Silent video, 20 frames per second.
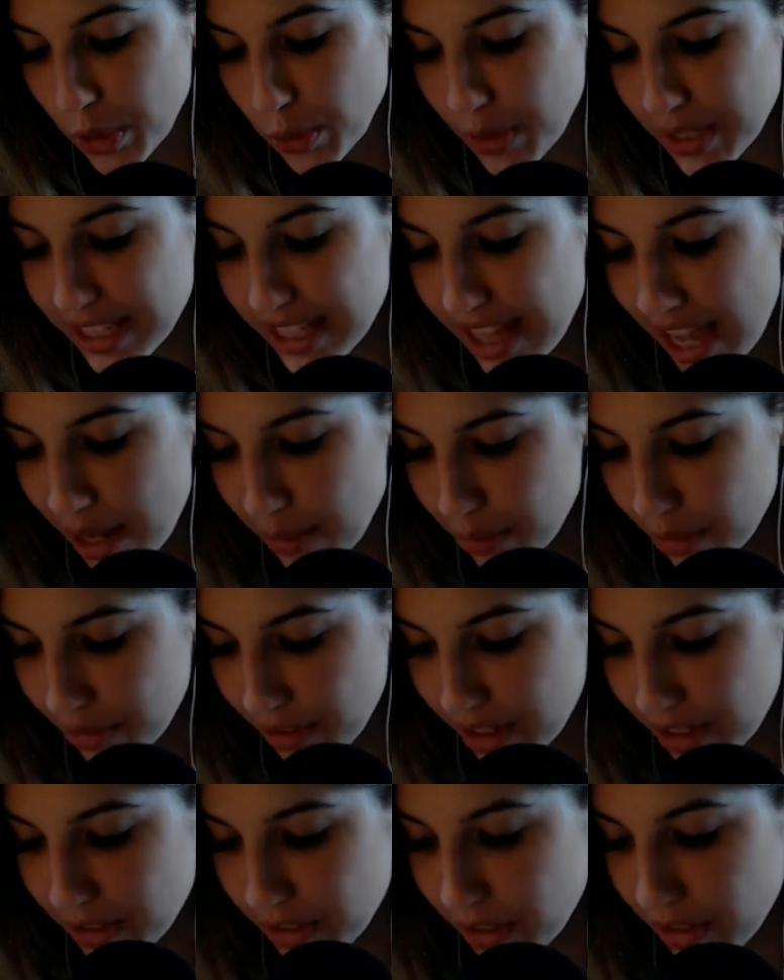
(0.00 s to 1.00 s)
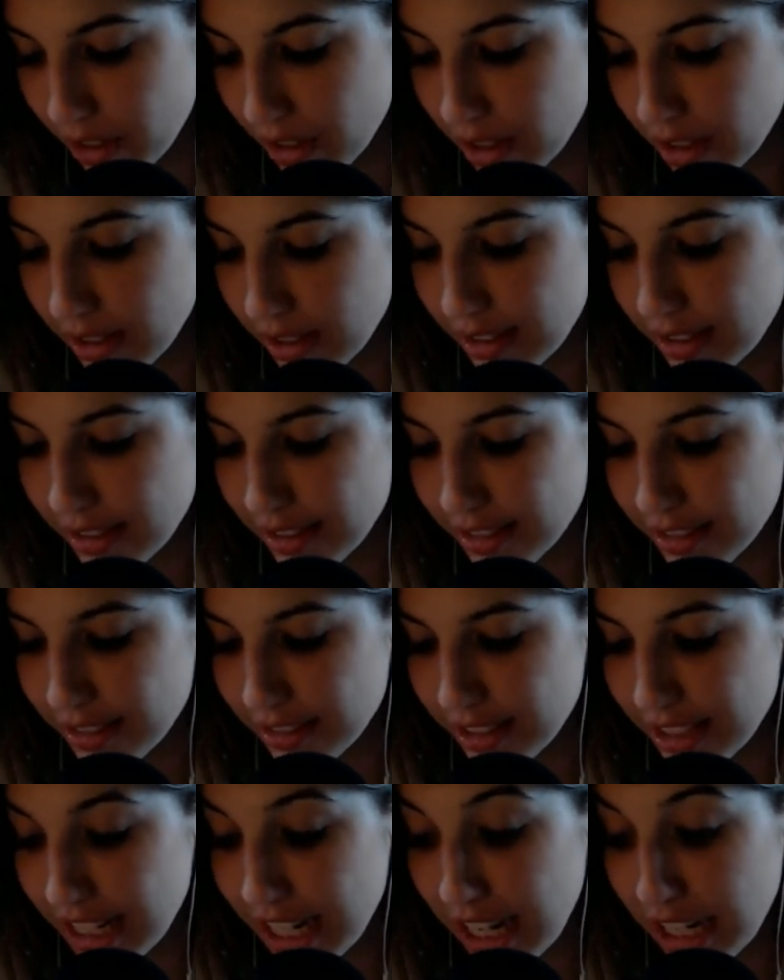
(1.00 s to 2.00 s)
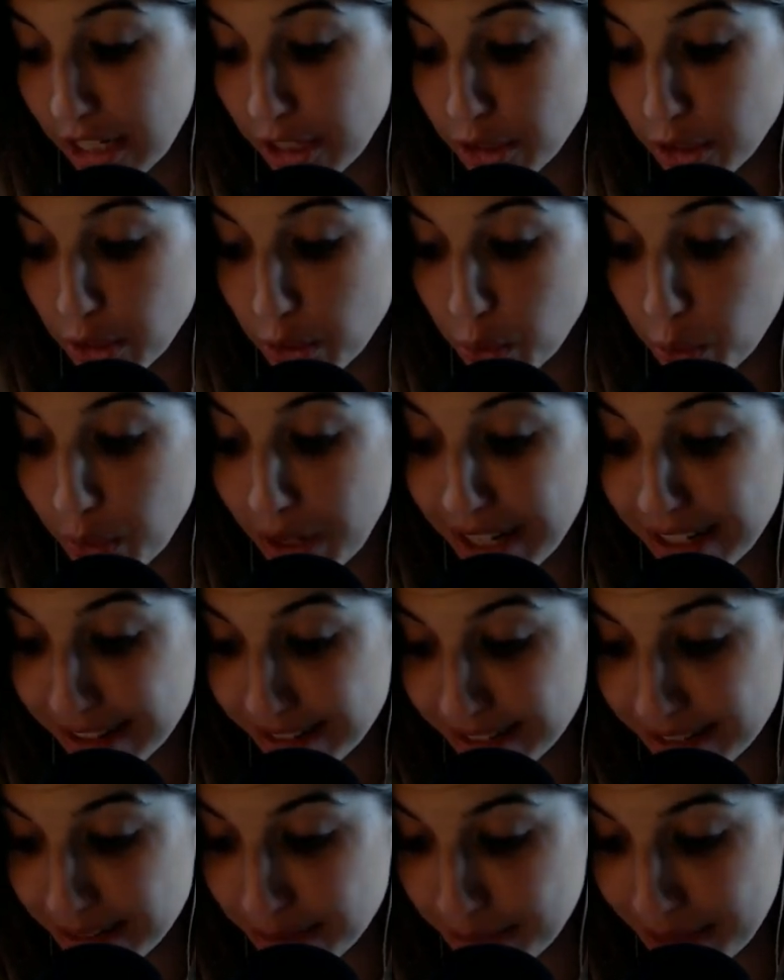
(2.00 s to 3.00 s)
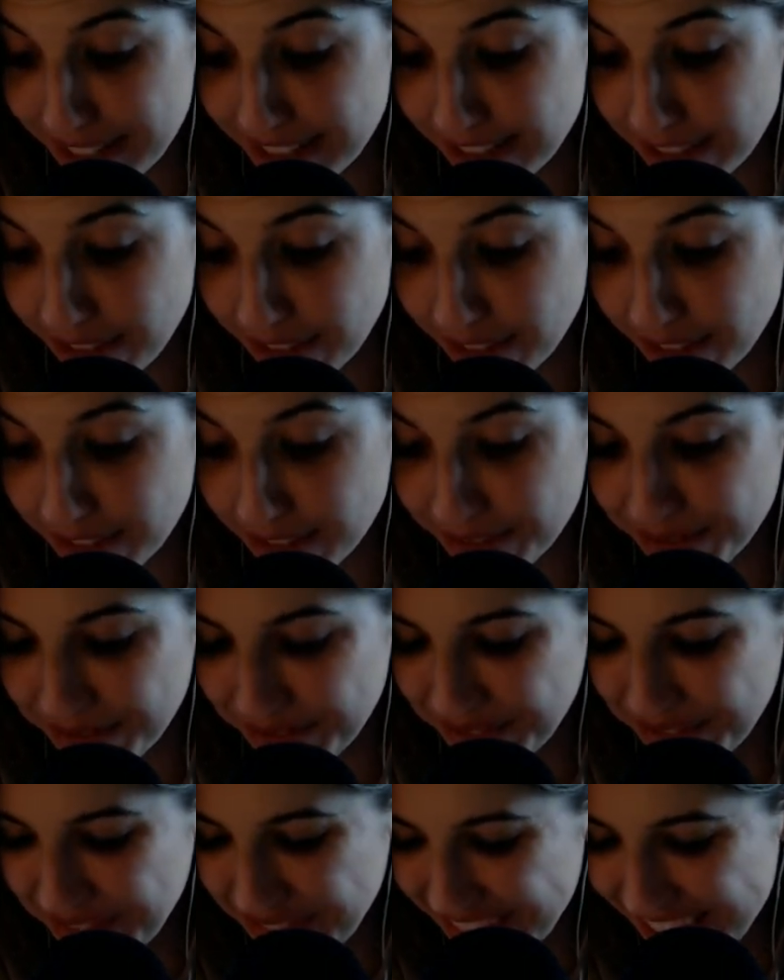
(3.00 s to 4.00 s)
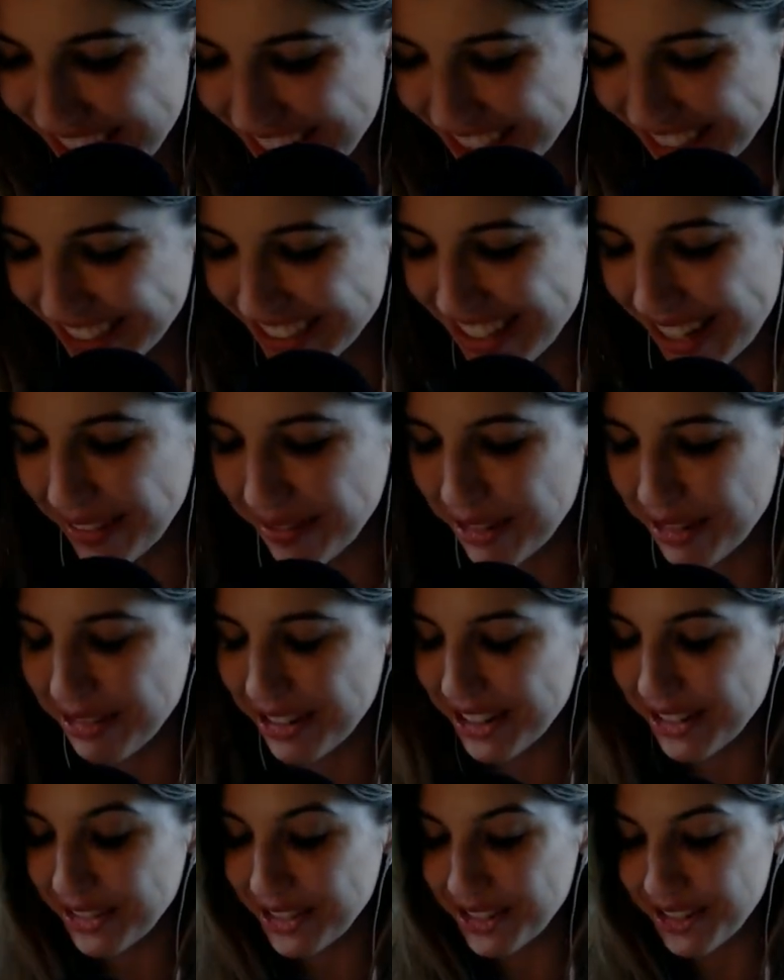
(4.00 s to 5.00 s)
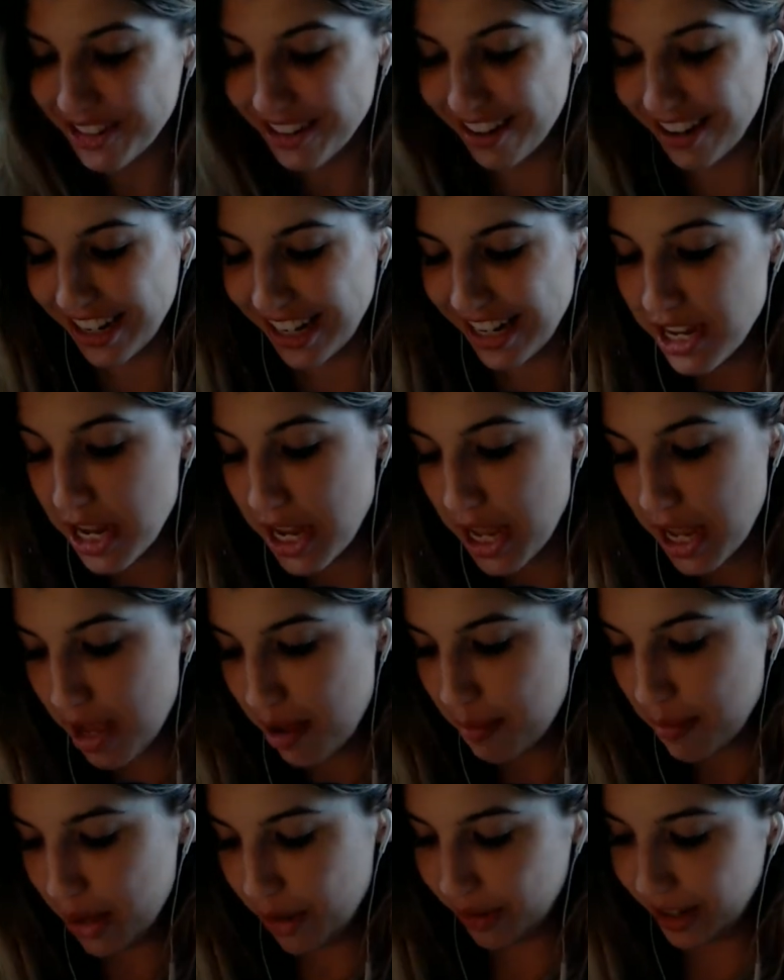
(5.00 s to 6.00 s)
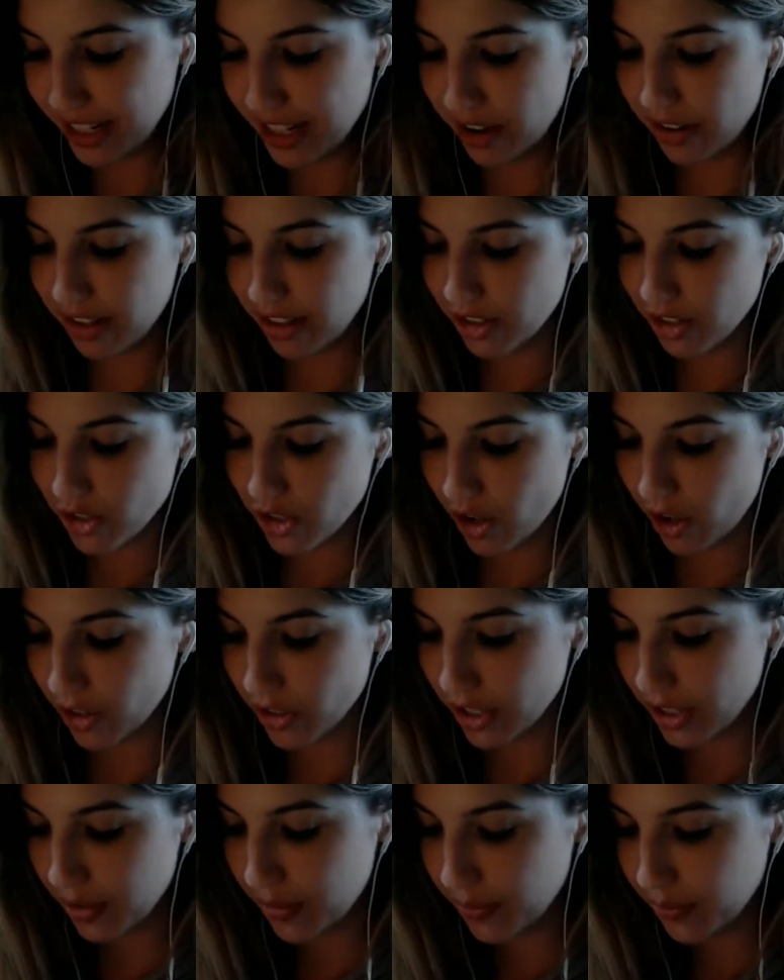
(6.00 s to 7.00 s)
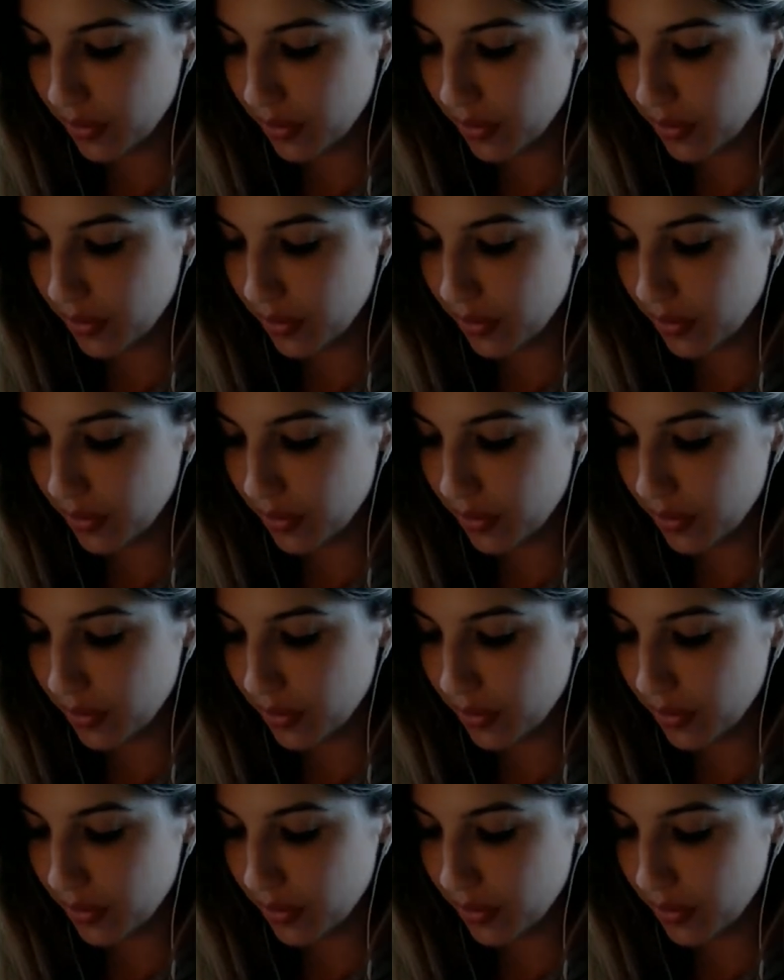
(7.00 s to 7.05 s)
one's that, Professor?" "It is Uranus, my dear," said Professor Trelawney, peering down at the chart.